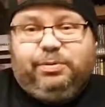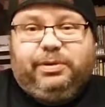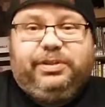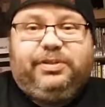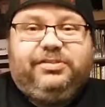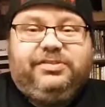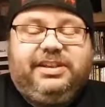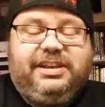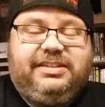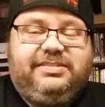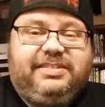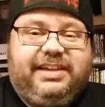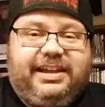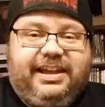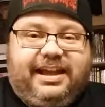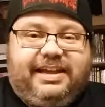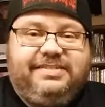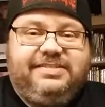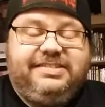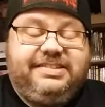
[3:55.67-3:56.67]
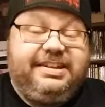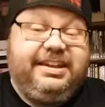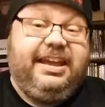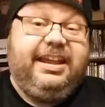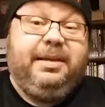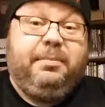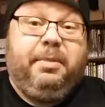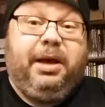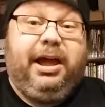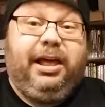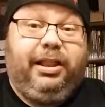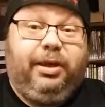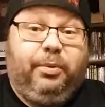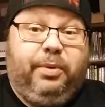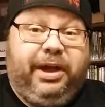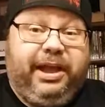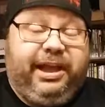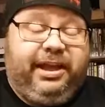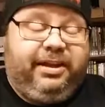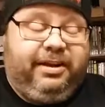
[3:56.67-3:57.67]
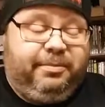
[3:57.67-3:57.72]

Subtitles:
it's one of those things like I see it a mile away